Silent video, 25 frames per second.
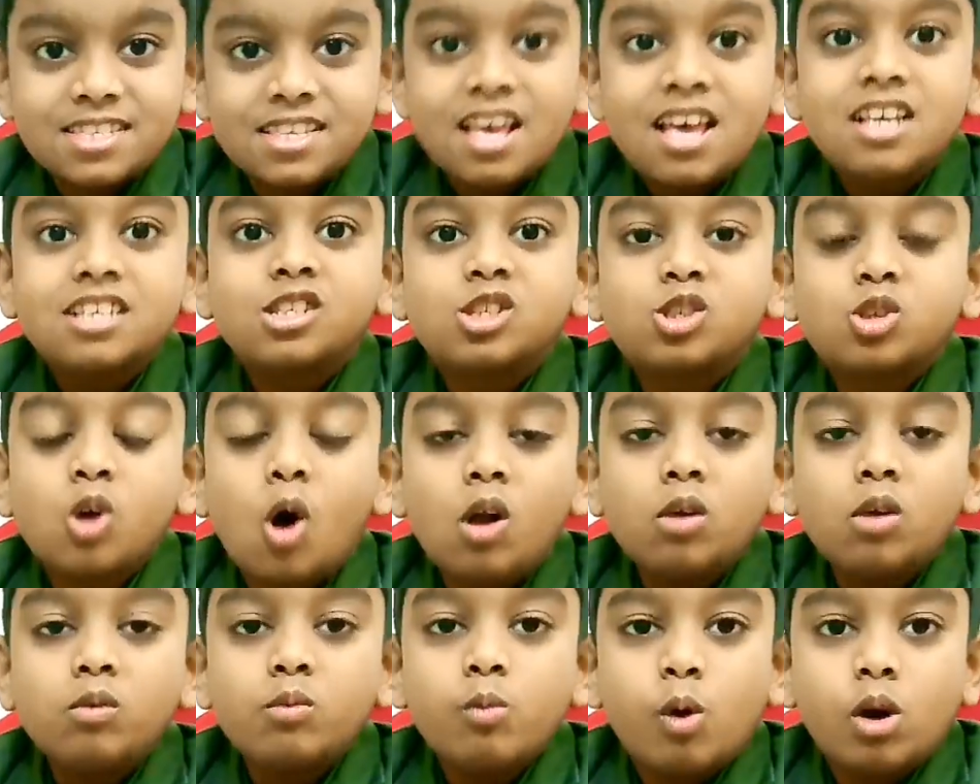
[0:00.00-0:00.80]
Salt
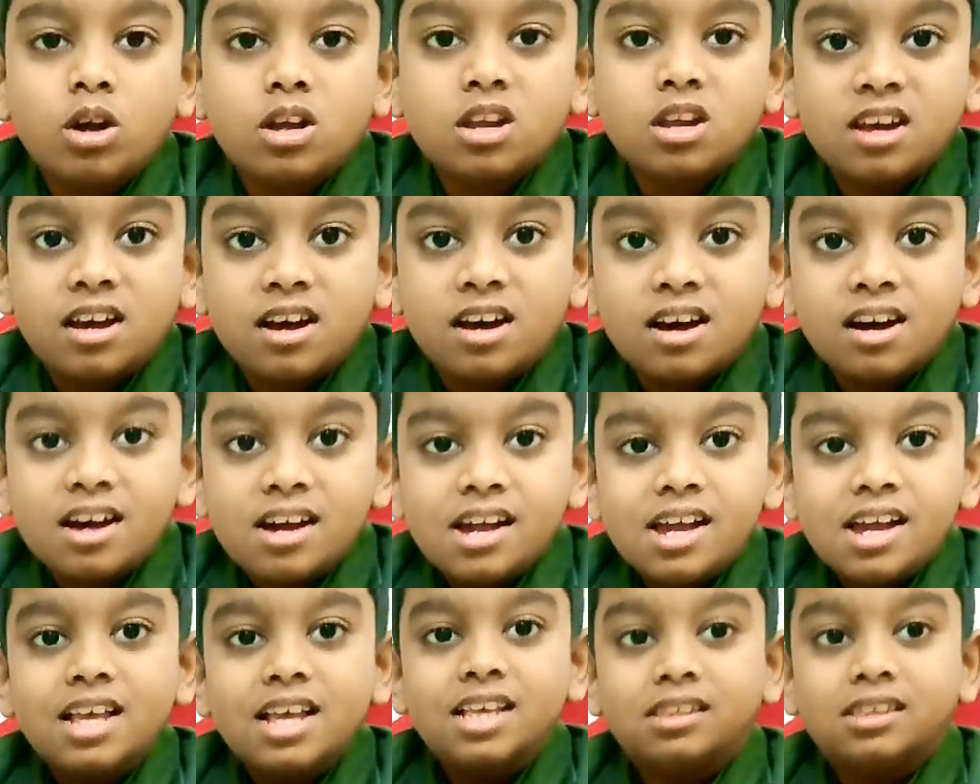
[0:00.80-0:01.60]
water
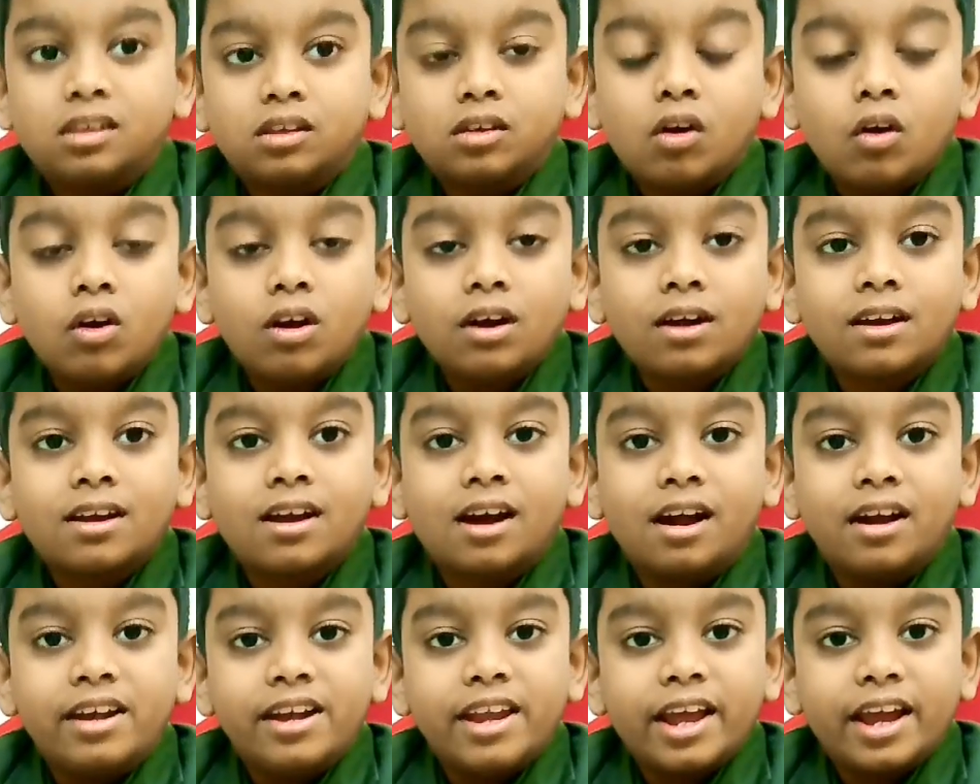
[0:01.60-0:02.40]
is a good
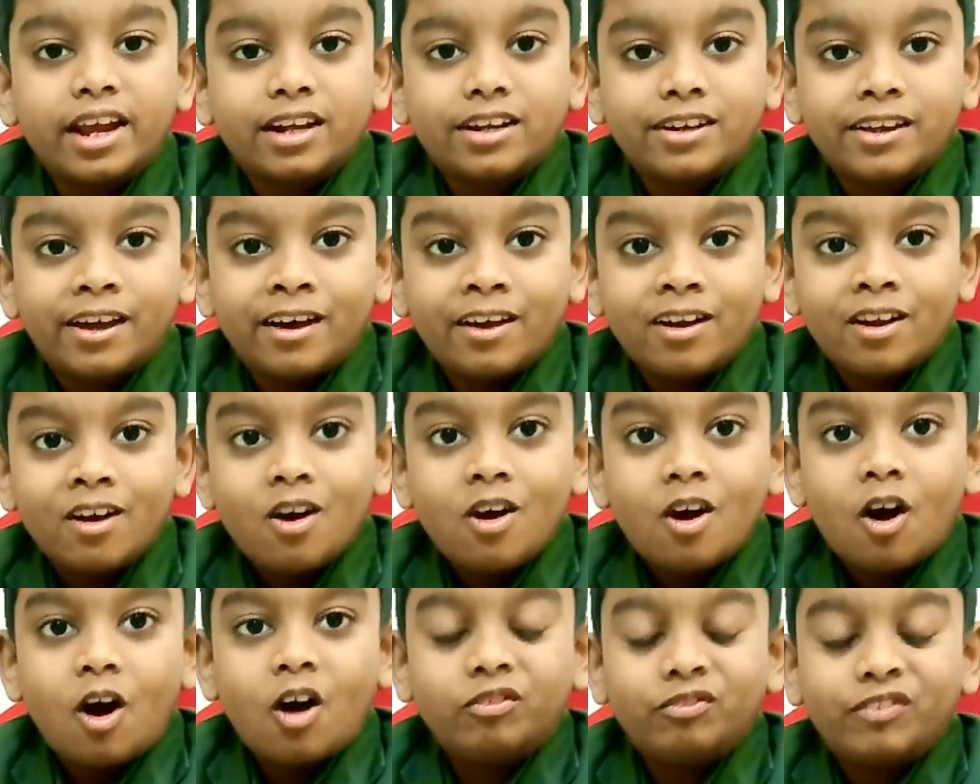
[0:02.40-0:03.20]
conductor
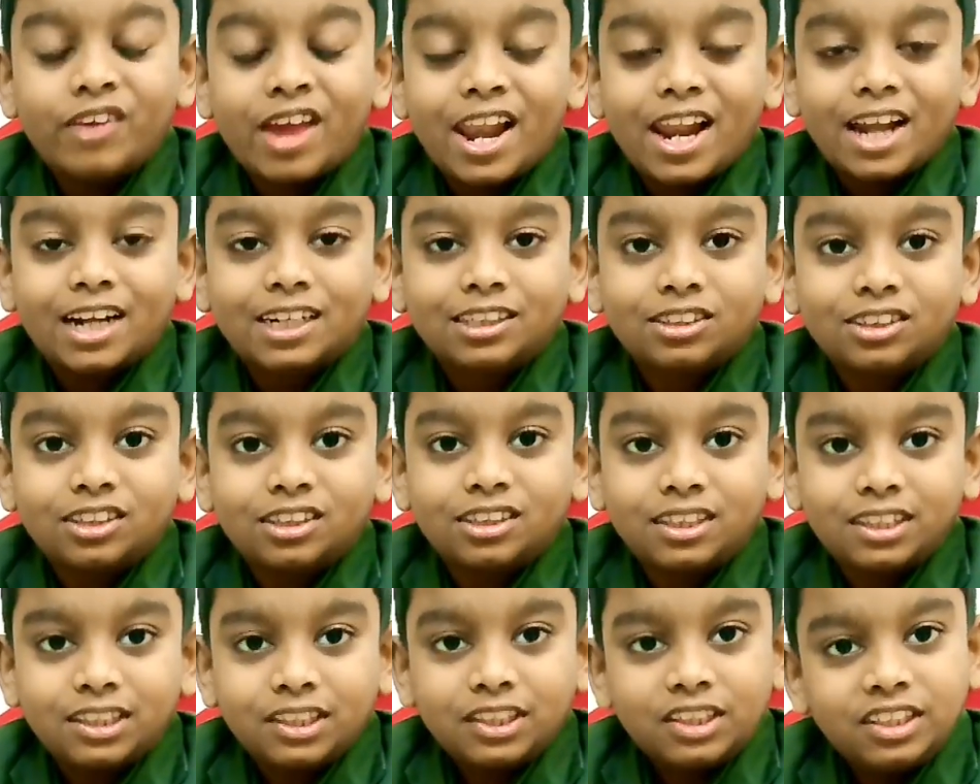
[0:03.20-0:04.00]
of
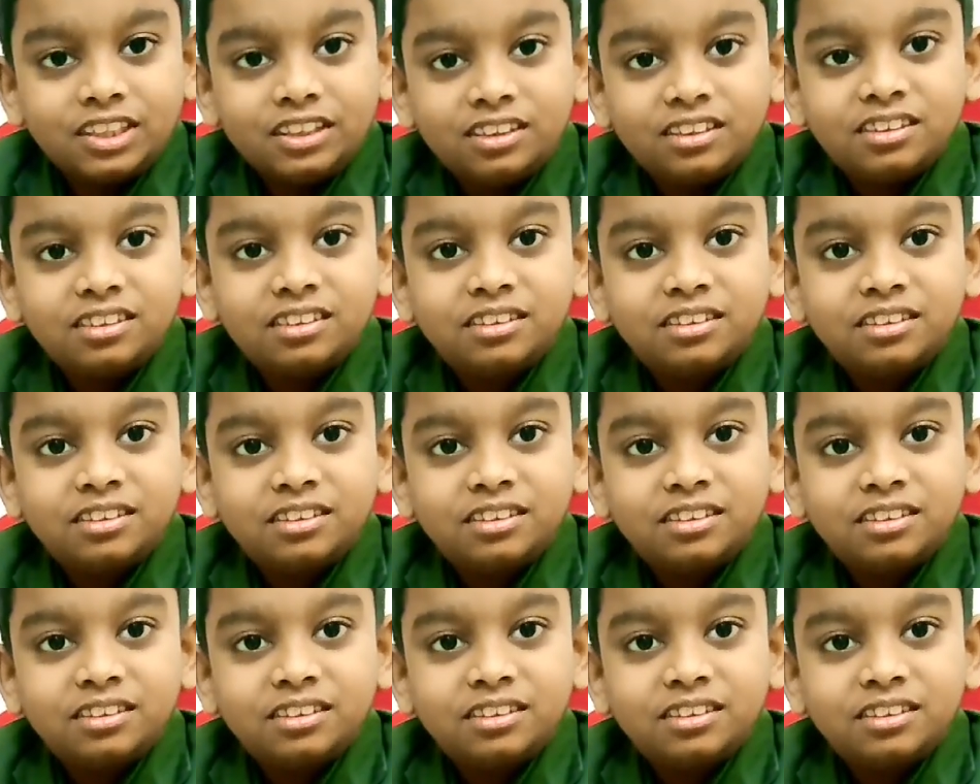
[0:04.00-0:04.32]
electricity.